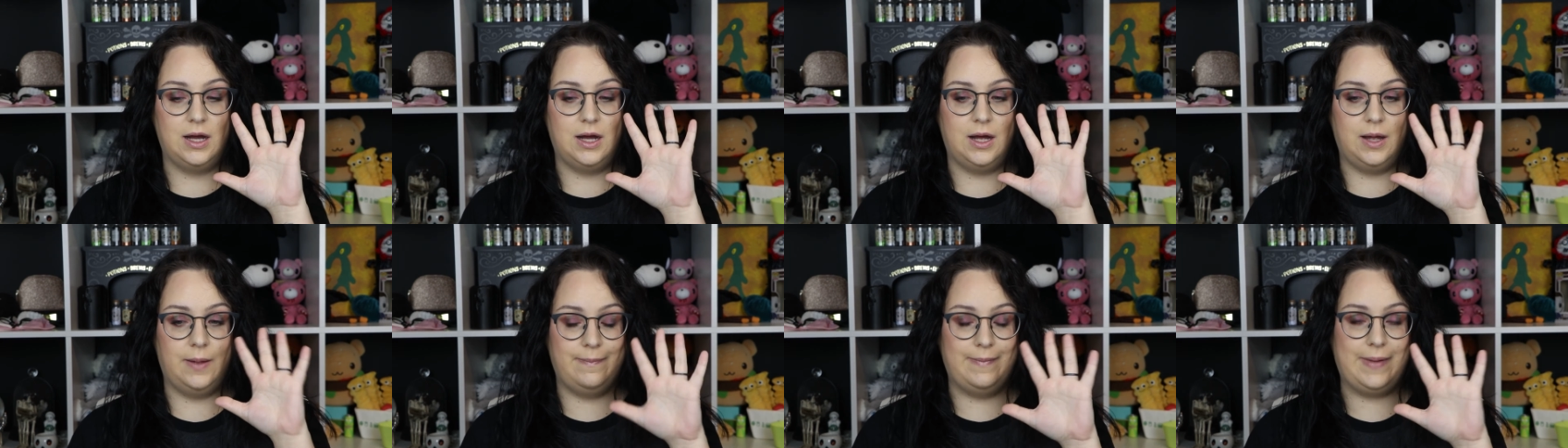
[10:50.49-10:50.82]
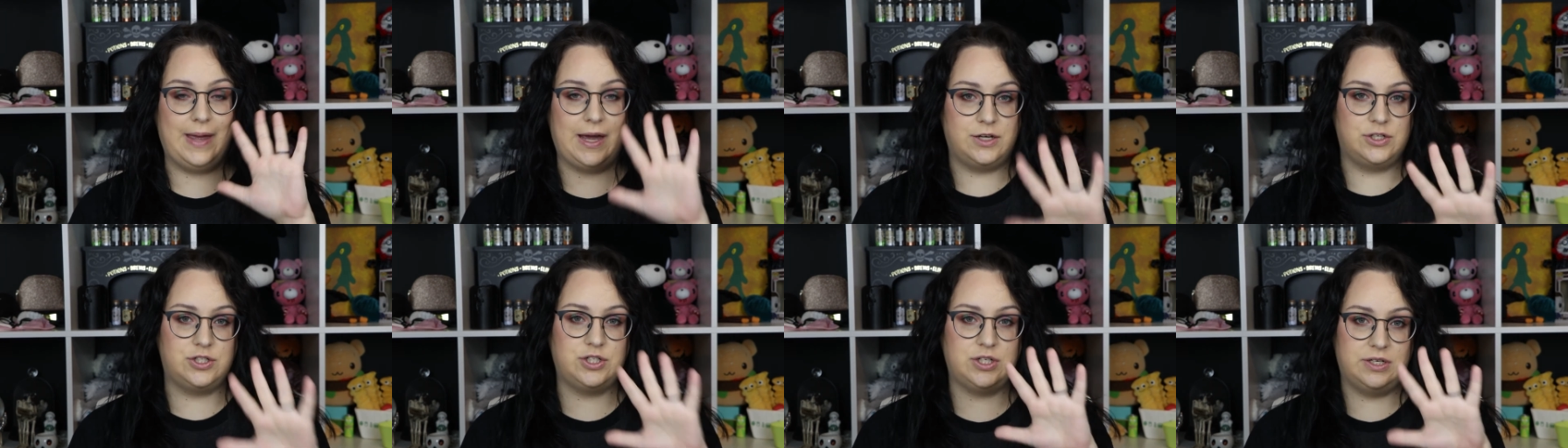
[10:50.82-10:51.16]

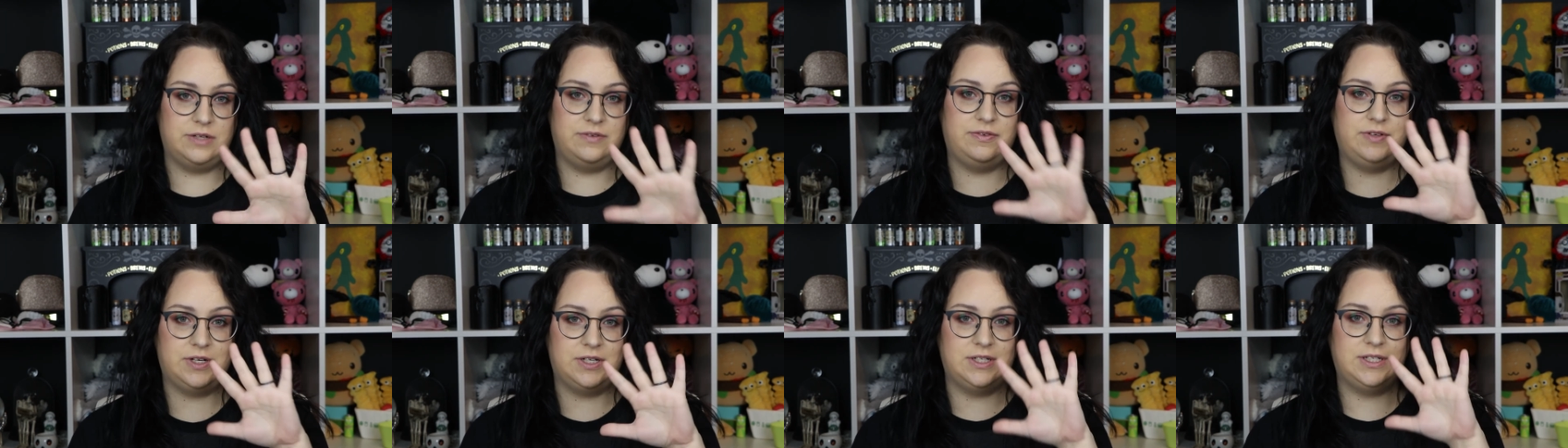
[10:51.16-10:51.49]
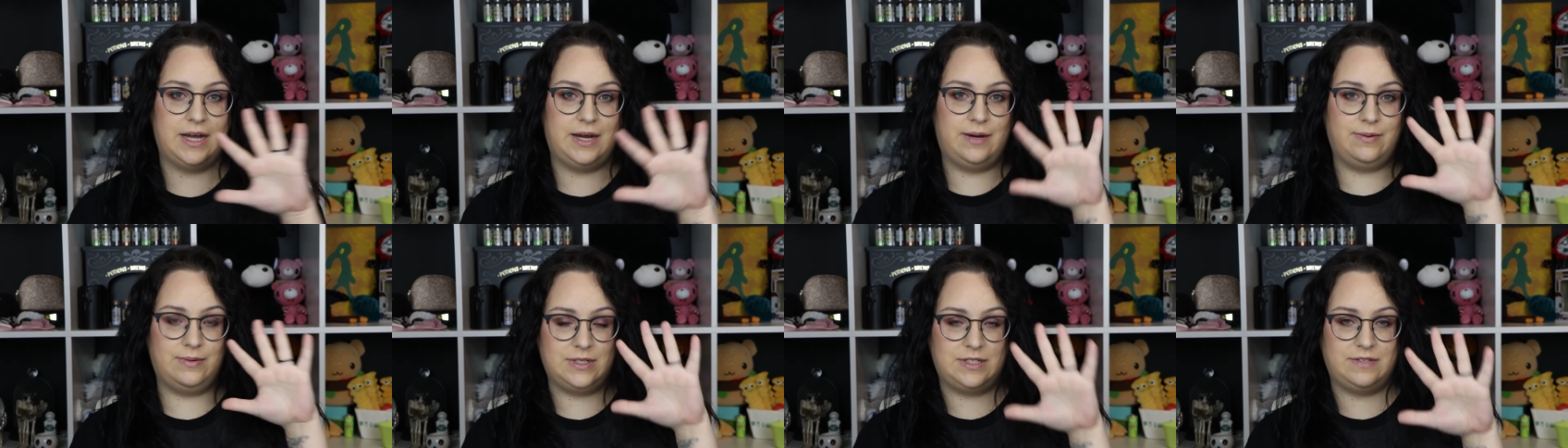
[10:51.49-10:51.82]
Imagine if your
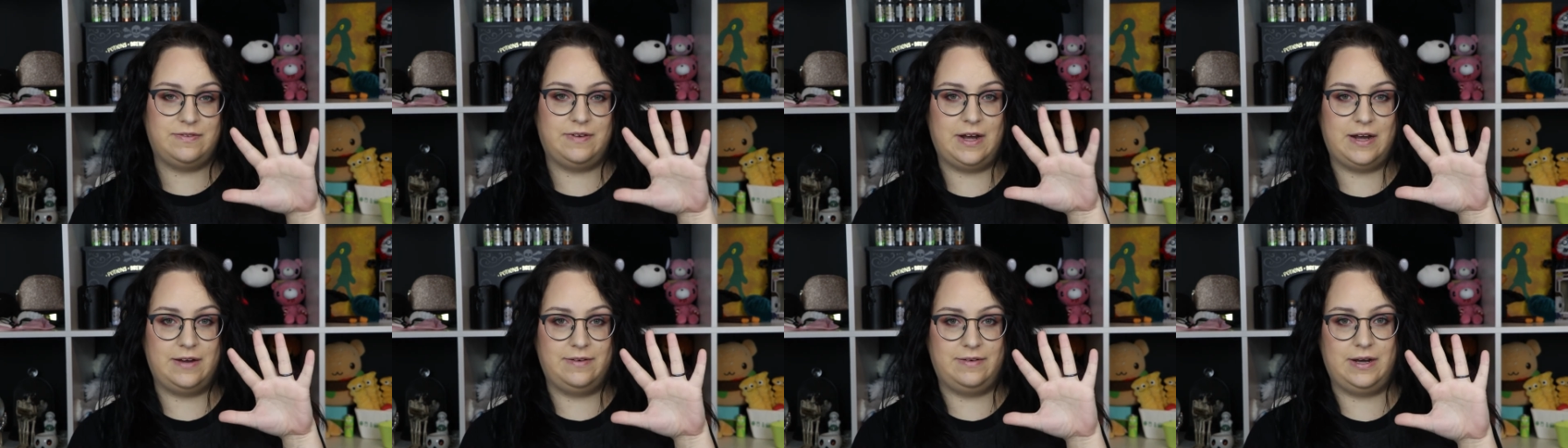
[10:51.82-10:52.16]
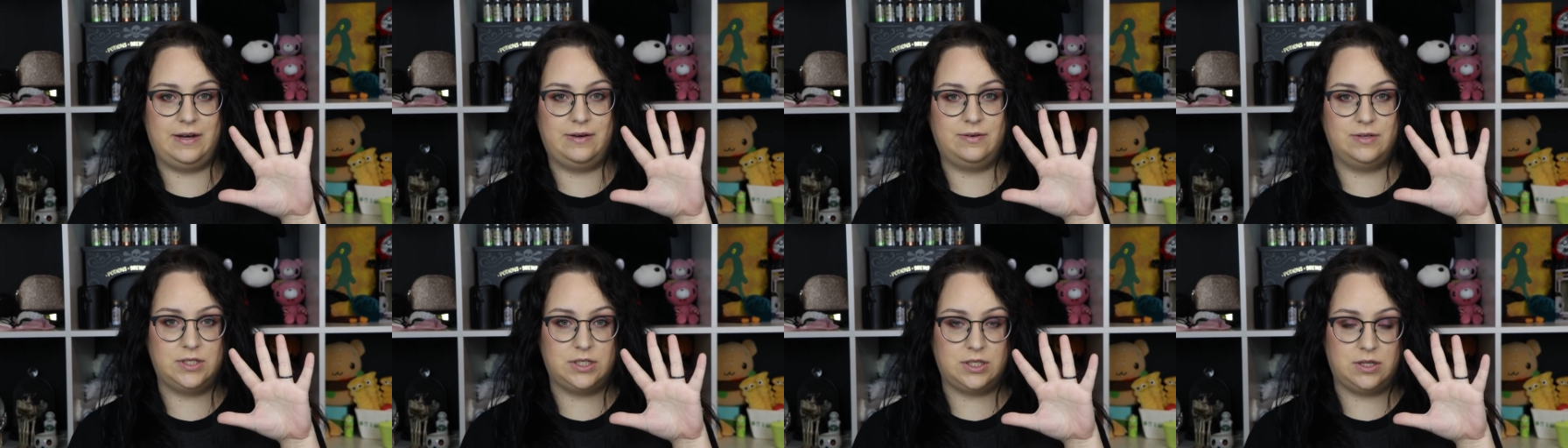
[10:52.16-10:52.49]
day was 5
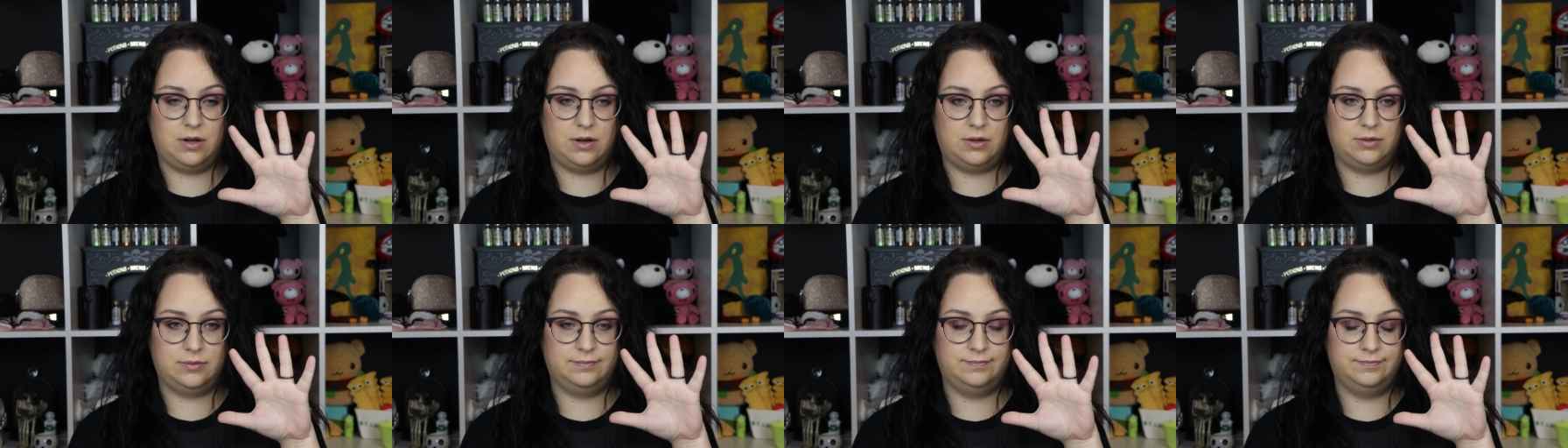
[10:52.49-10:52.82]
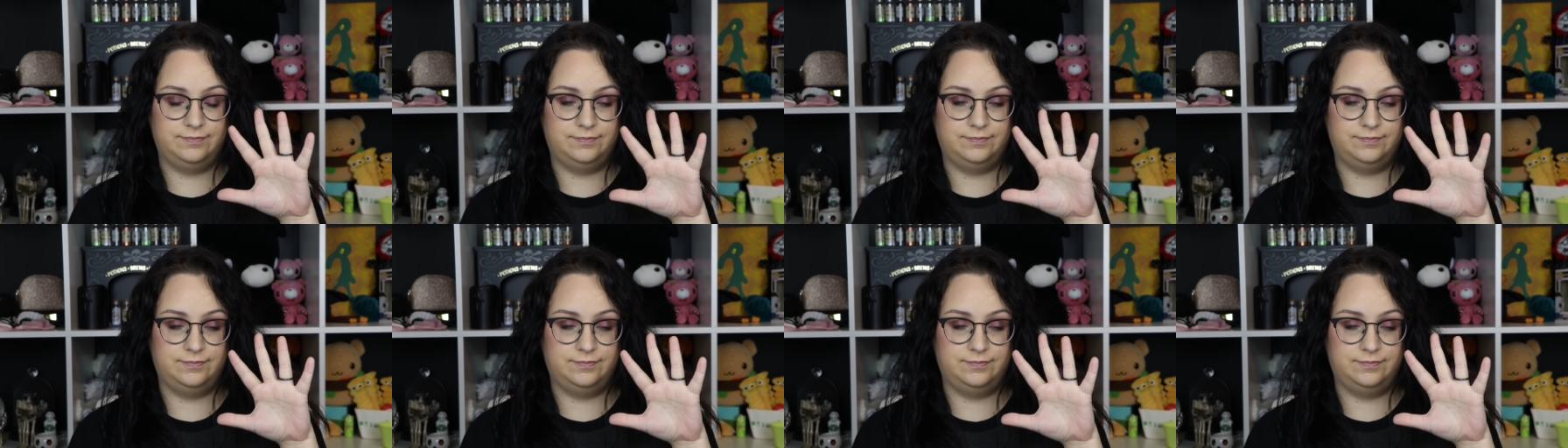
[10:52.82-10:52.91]
hours long.